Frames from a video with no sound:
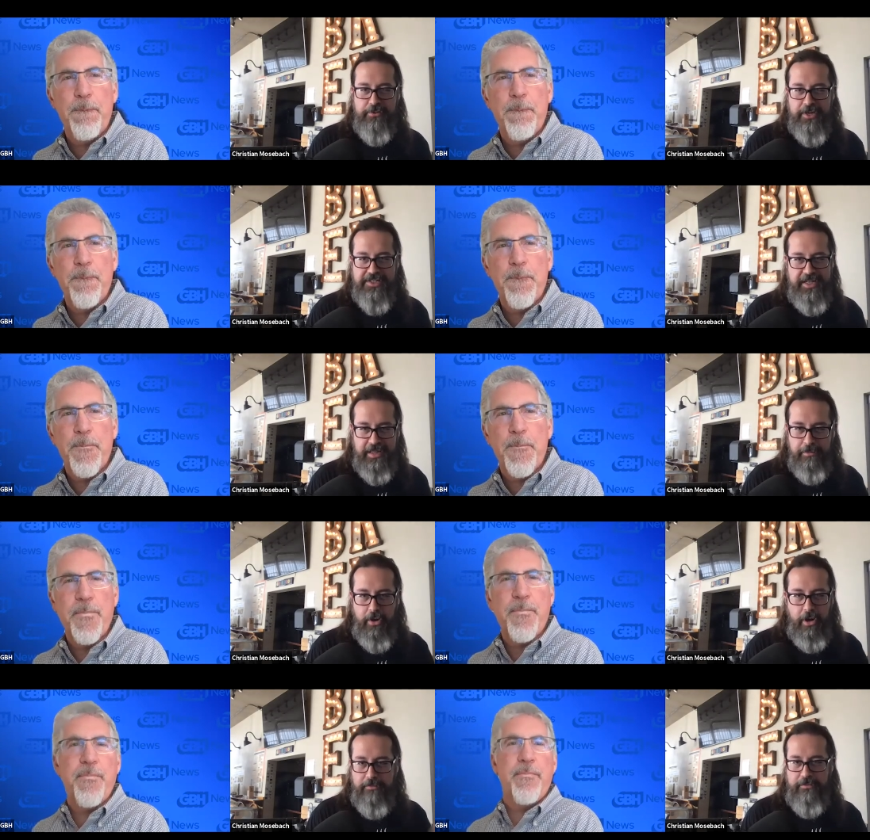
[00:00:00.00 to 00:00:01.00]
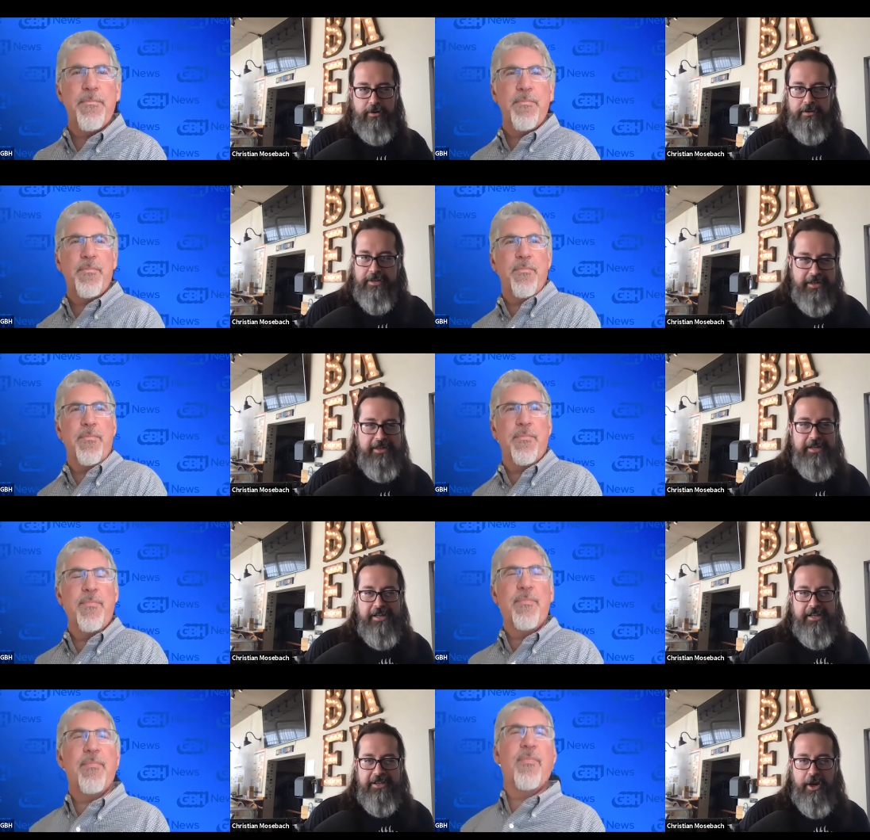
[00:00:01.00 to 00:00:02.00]
Speaker 1: you know, that sort of set the bar for,
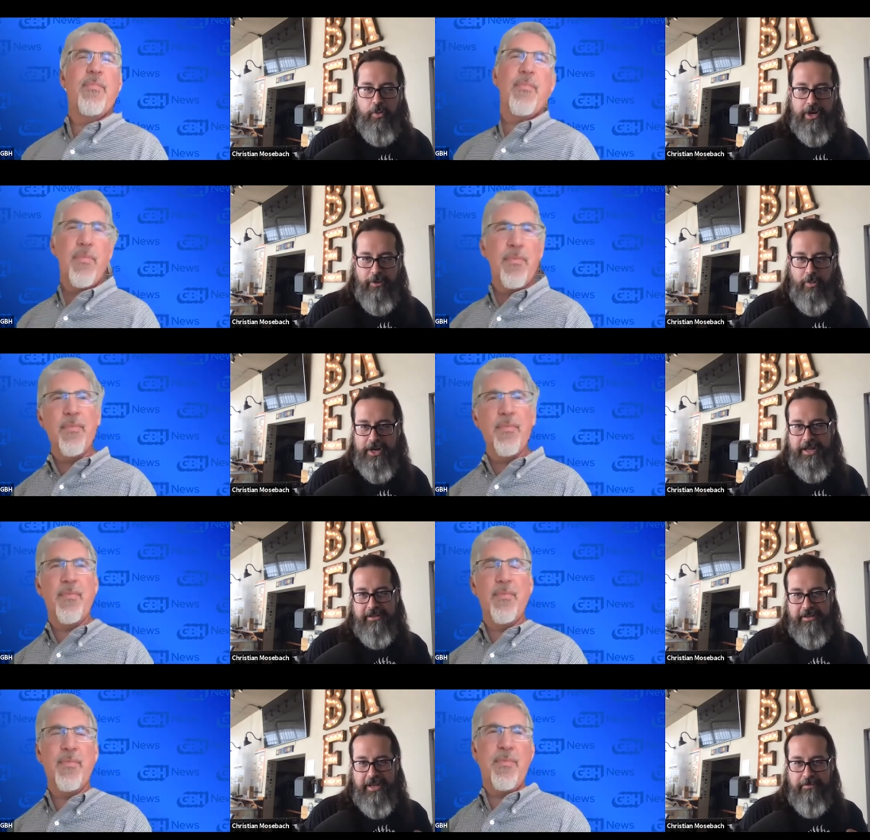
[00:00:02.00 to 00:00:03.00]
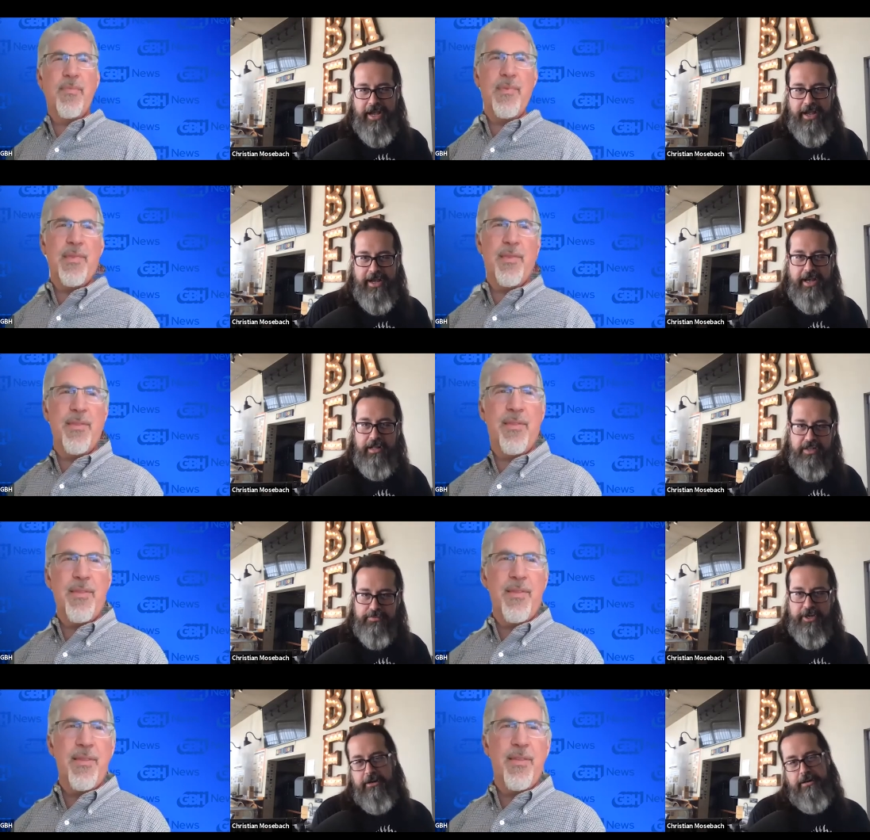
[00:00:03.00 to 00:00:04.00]
you know, what I want in my
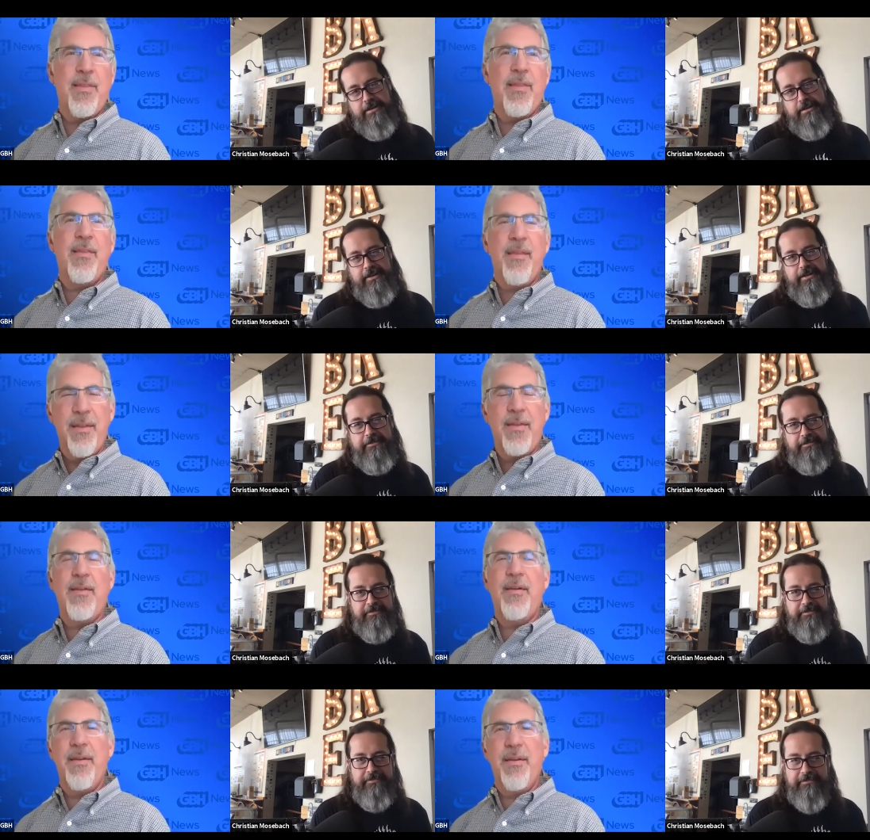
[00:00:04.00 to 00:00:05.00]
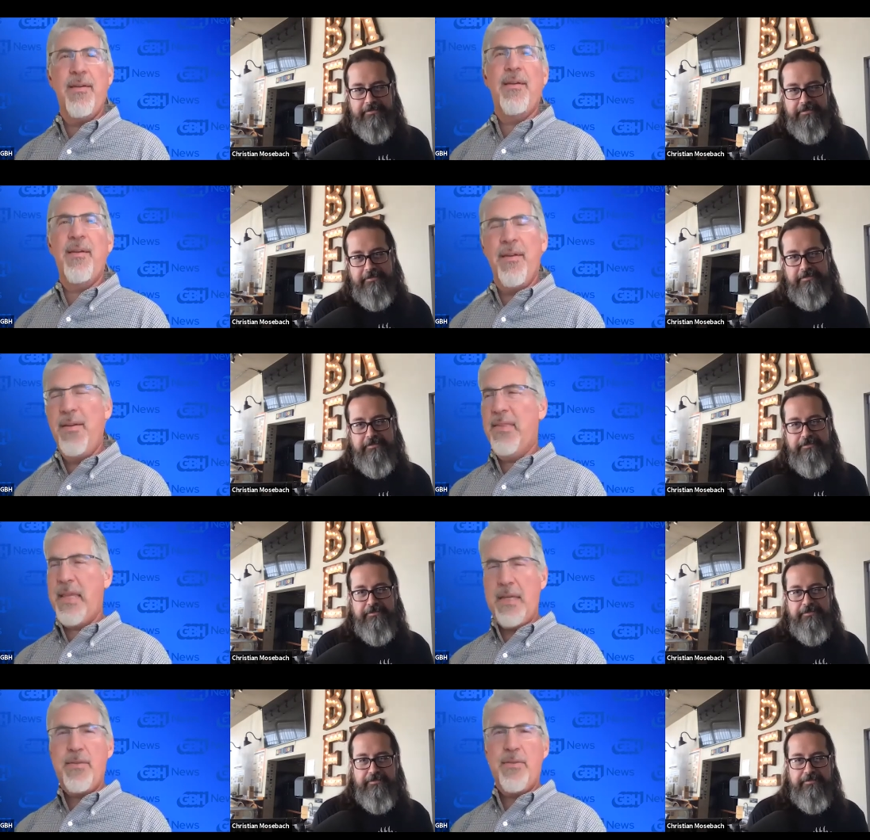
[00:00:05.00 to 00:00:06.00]
uh, Helles beer.
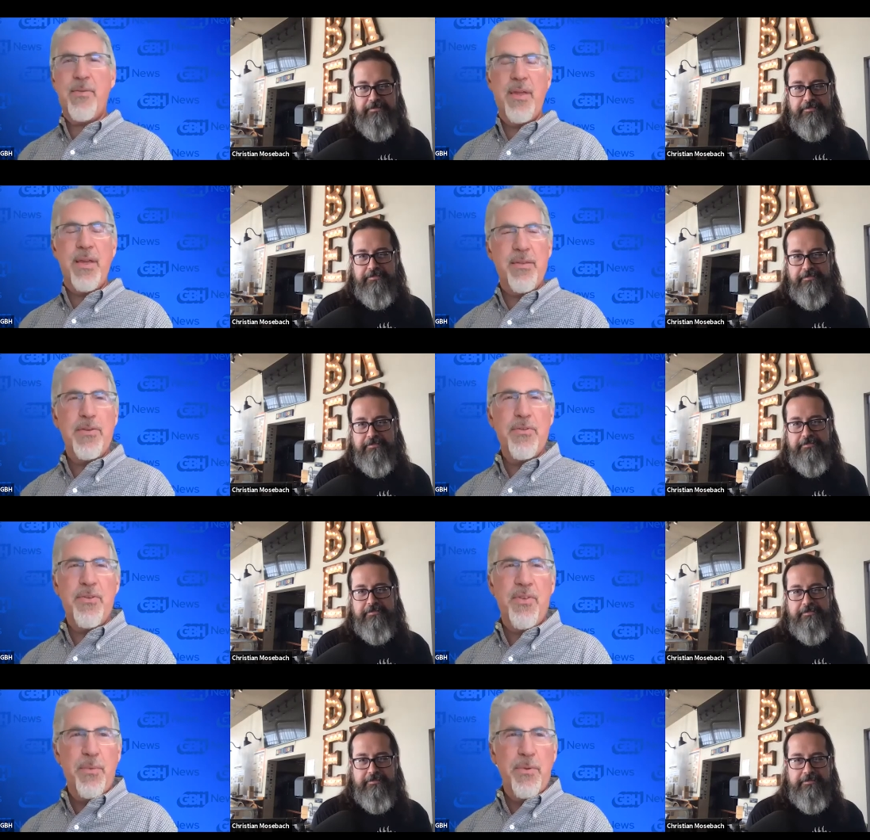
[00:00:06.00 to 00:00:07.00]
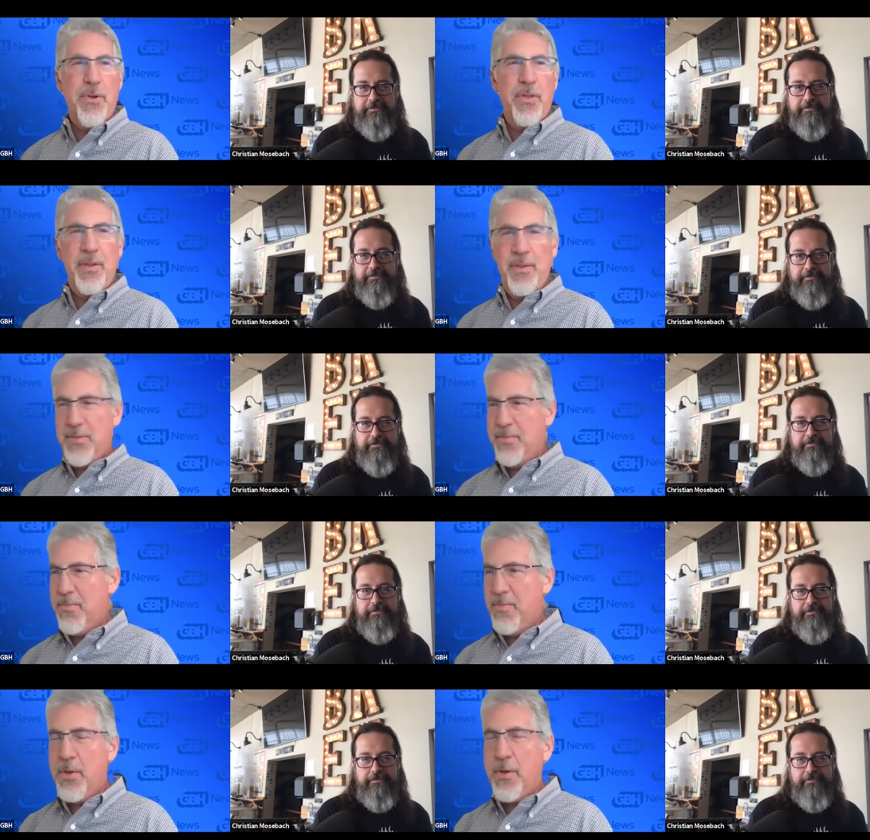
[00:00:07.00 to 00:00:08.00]
Speaker 2: That's, that's interesting. With all these
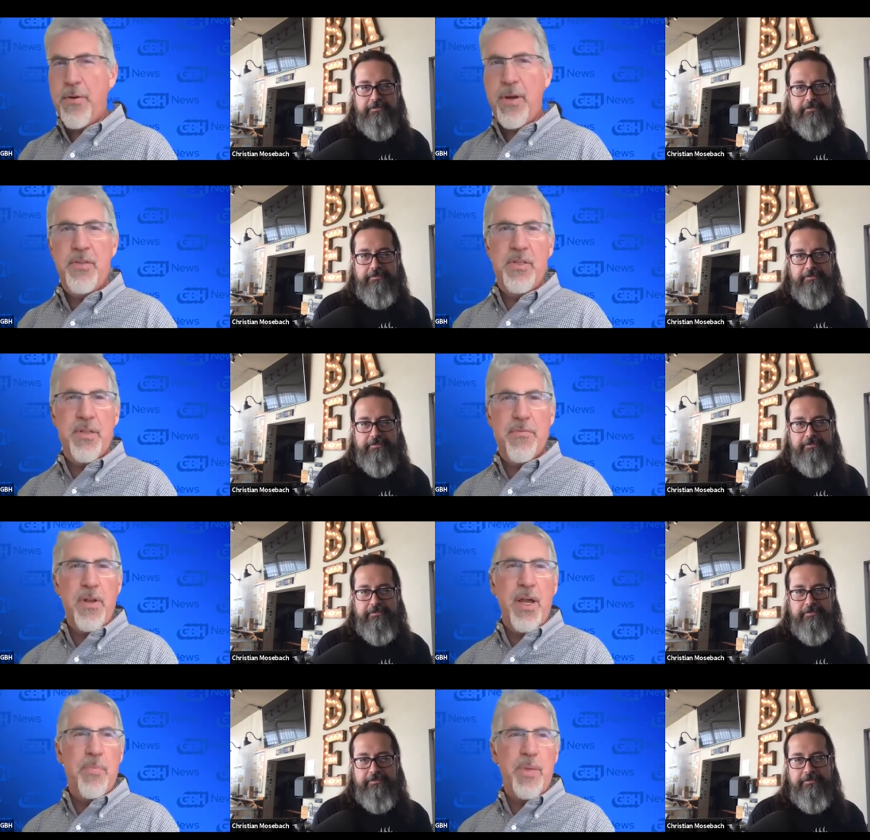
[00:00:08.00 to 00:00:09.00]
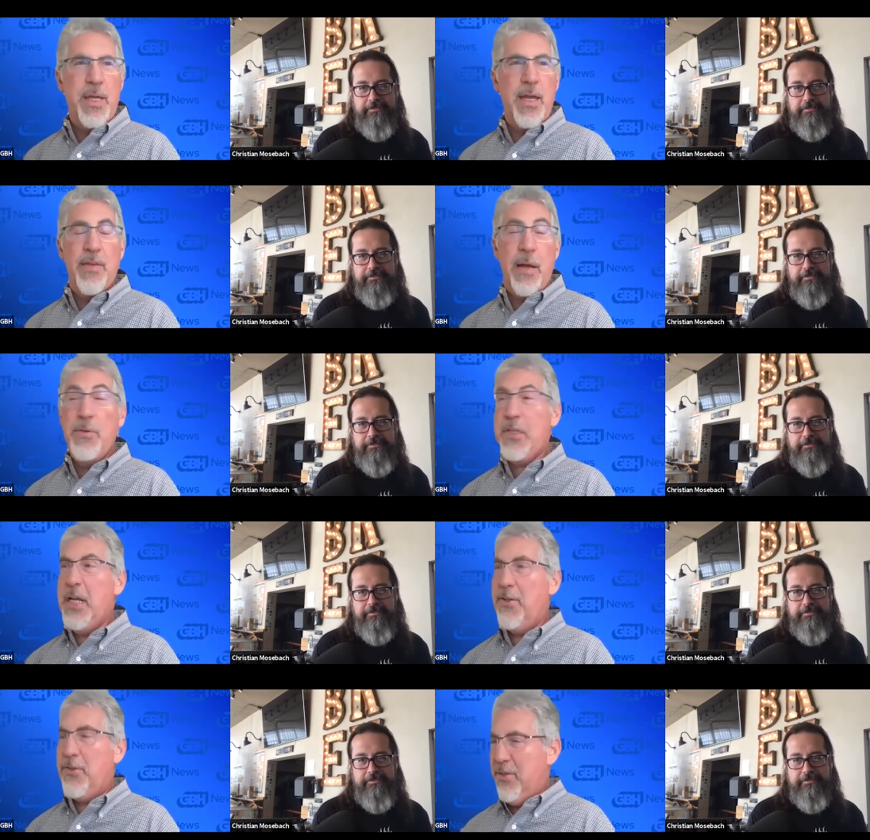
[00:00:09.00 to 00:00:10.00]
crazy different I P As, I was
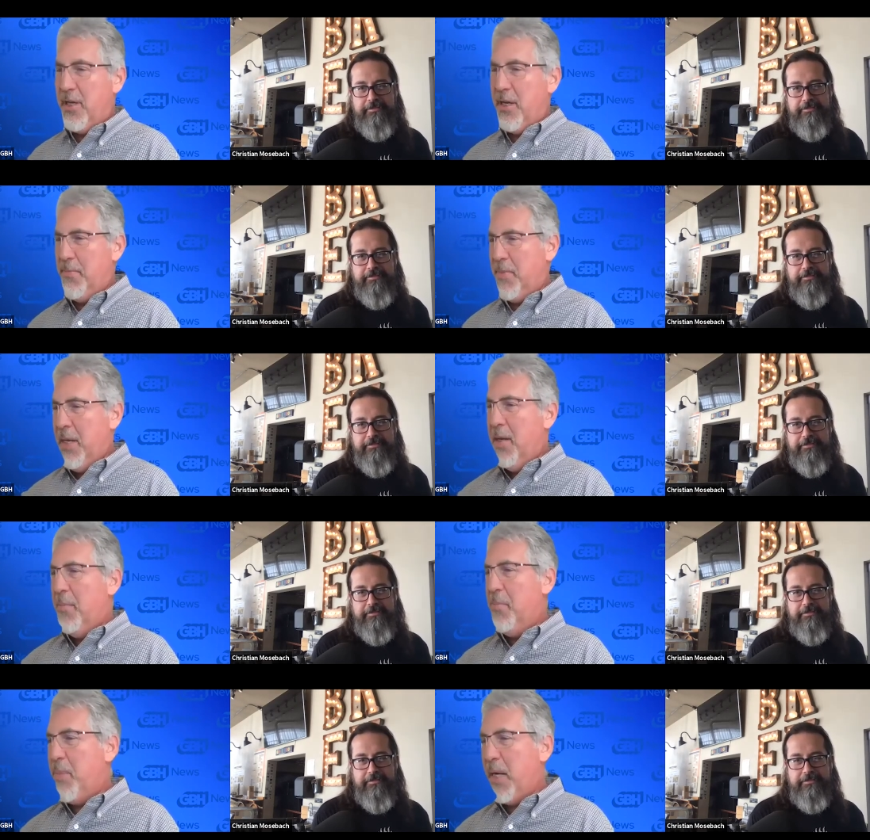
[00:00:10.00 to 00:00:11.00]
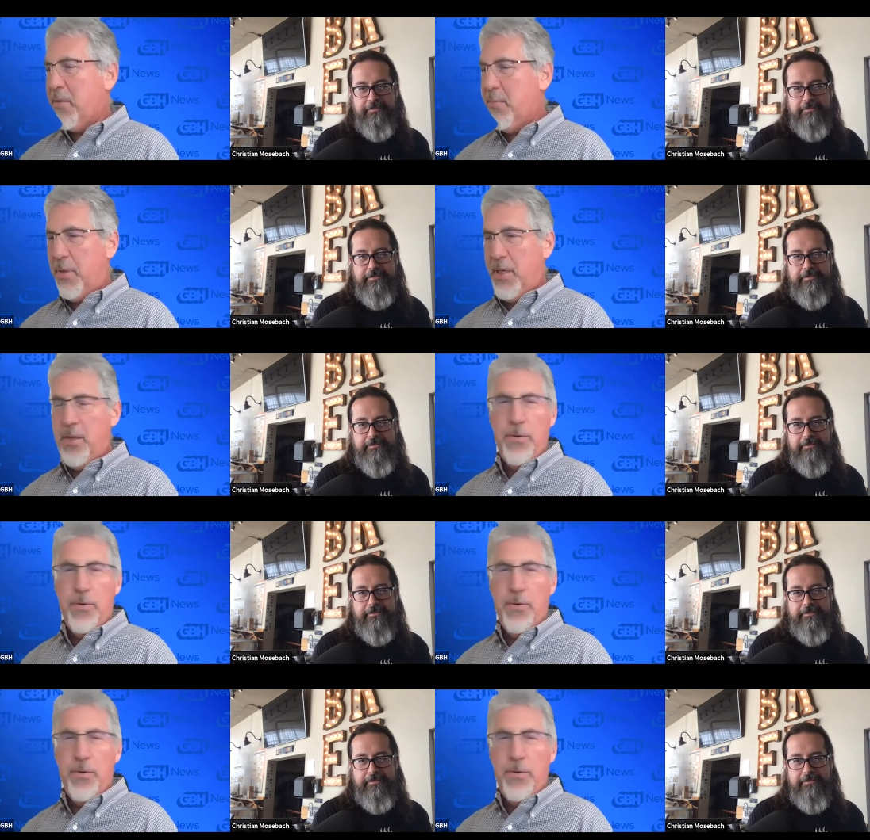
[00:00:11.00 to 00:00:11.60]
going to actually say possibly